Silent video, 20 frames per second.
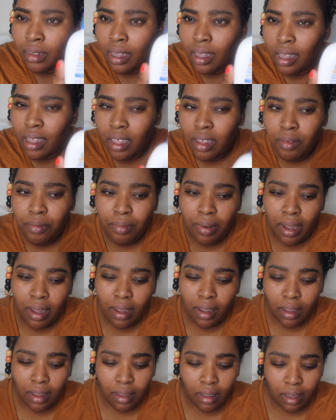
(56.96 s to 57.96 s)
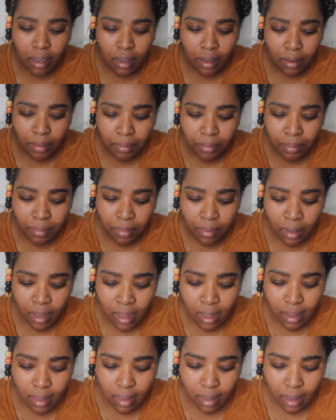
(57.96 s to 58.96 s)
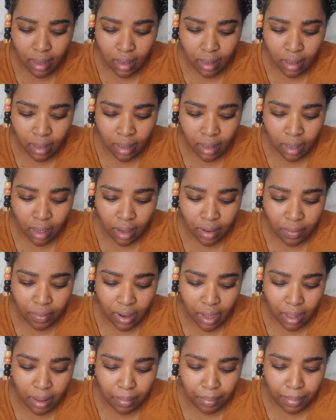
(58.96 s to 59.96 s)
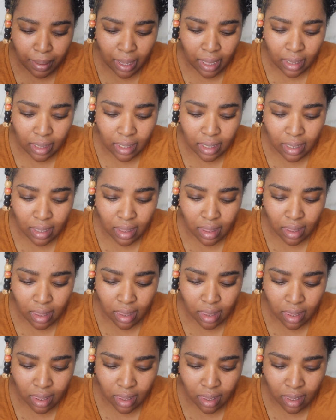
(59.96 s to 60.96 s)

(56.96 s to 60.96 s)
It gives my skin a great balance